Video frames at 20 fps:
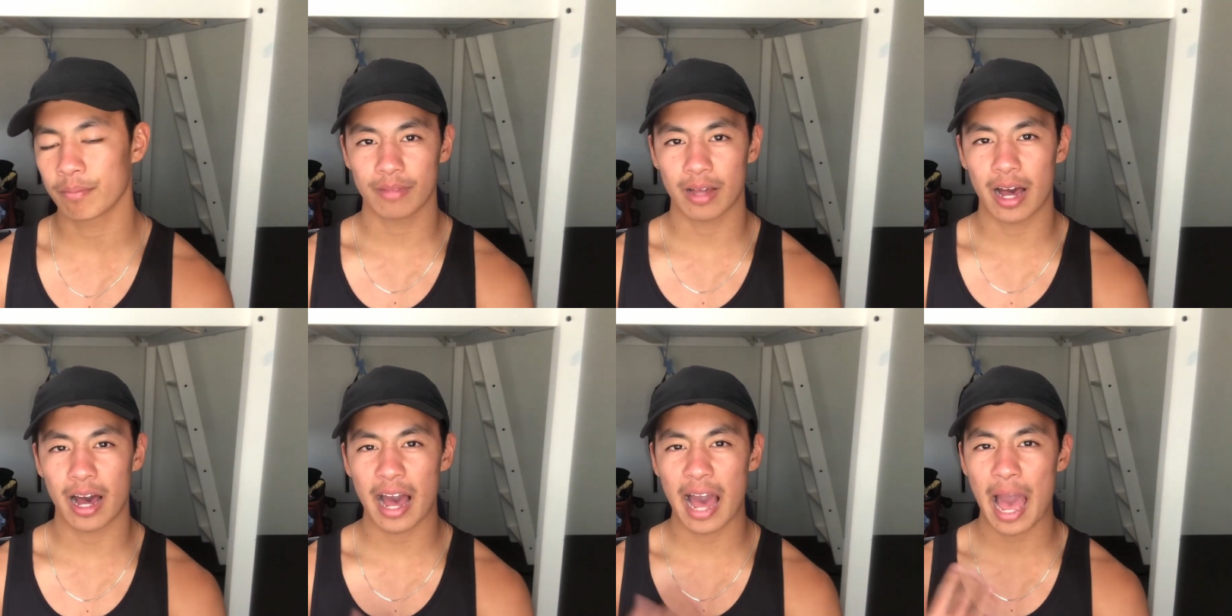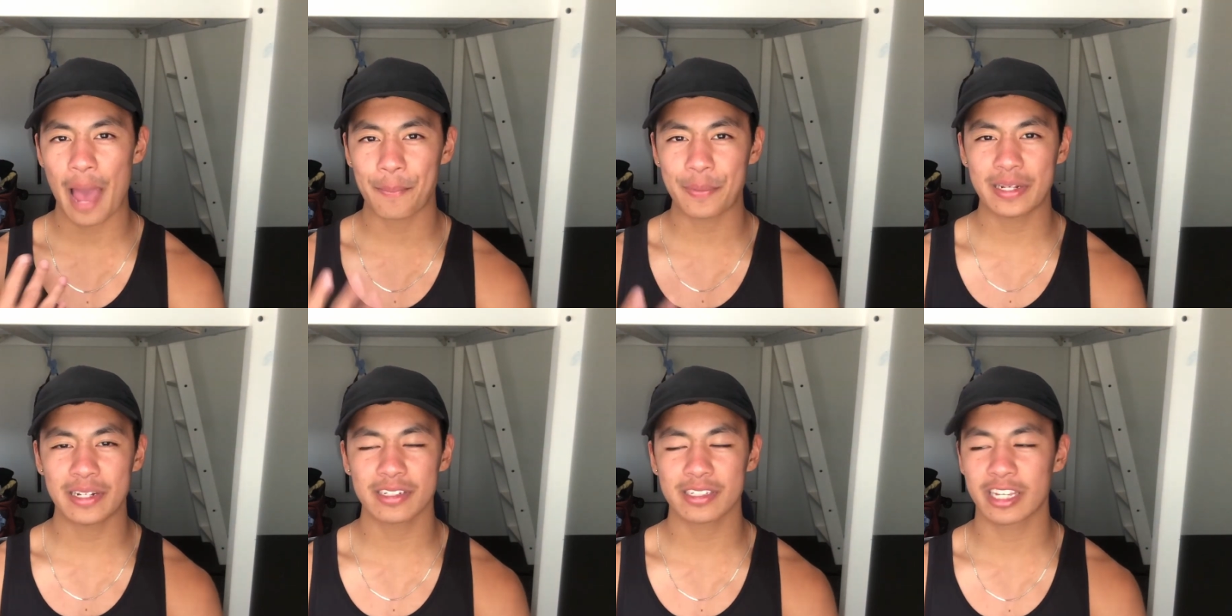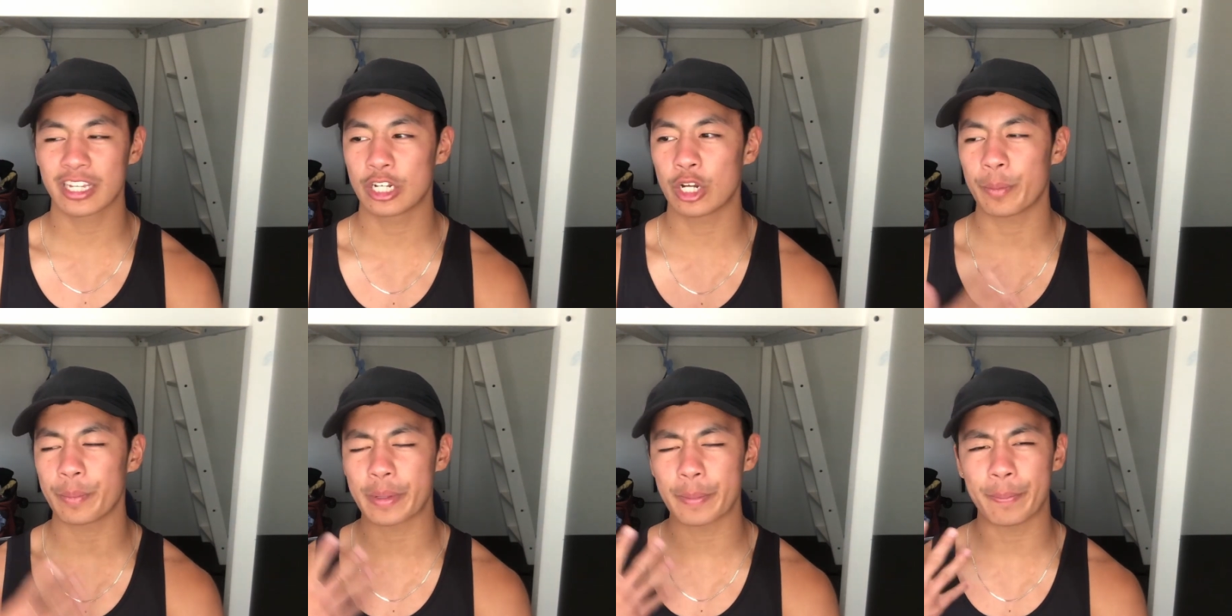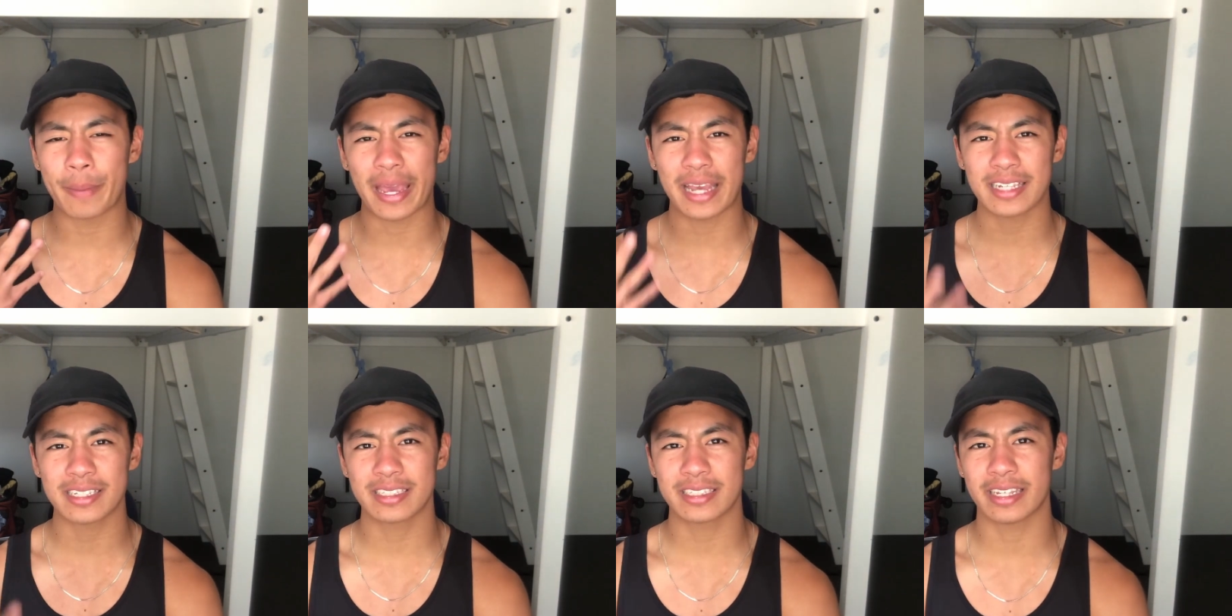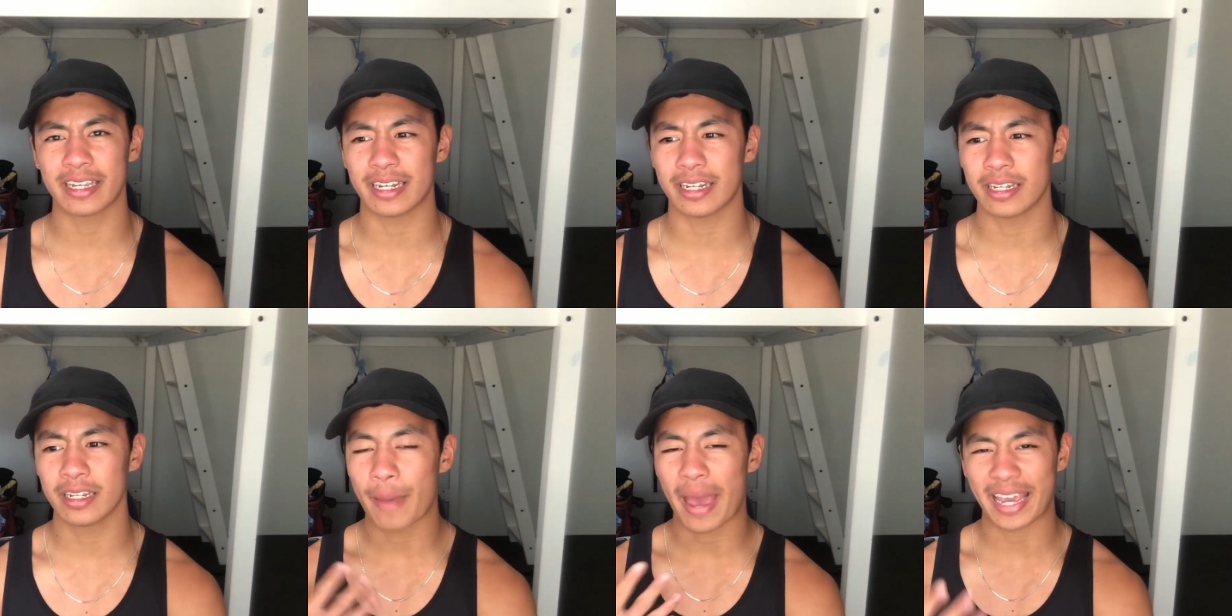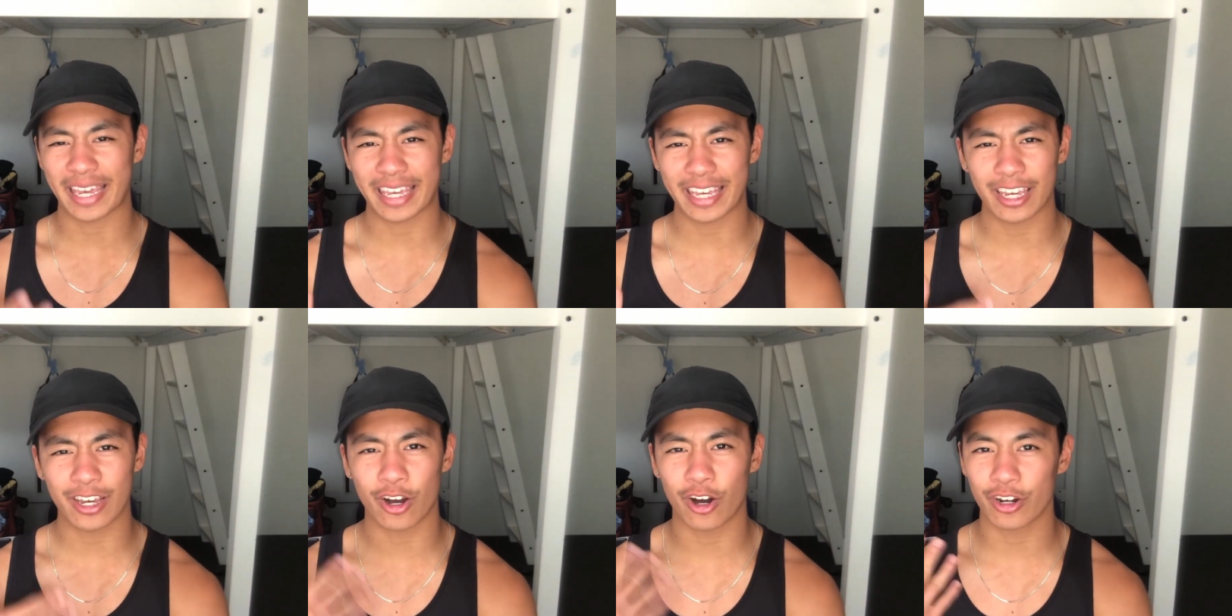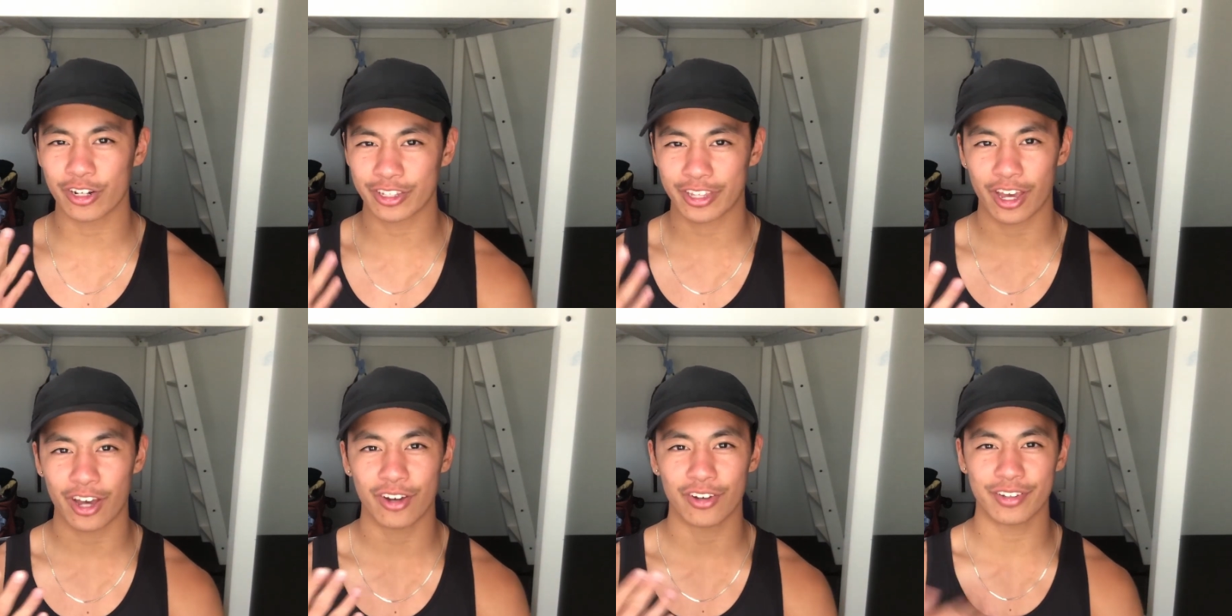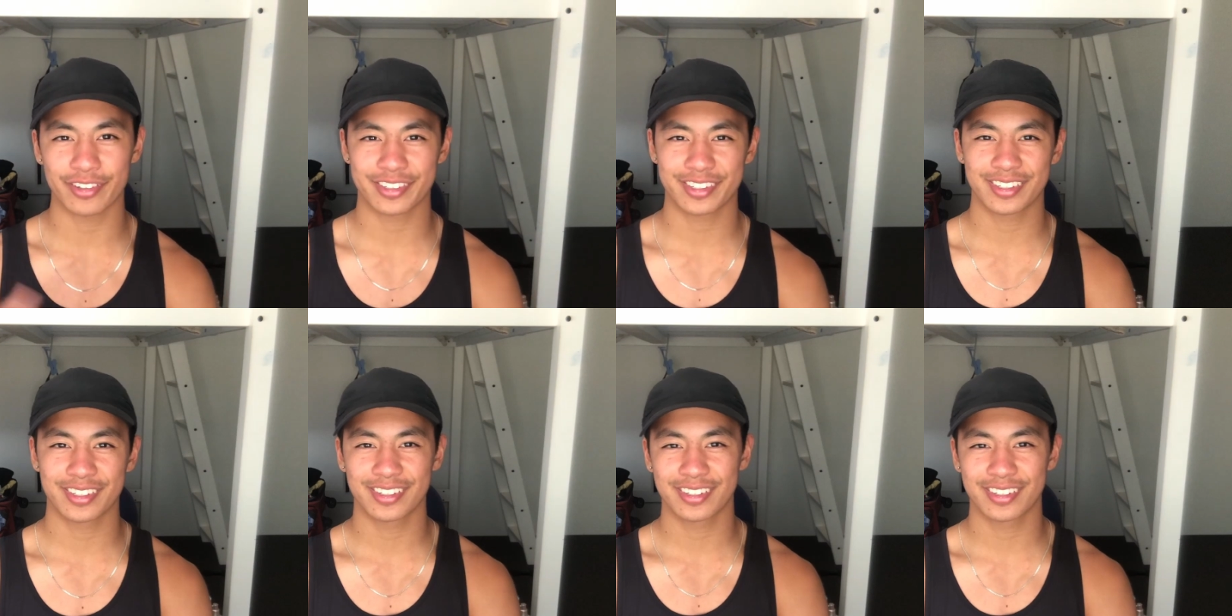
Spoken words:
Our happiness cannot be based in banging hot girls.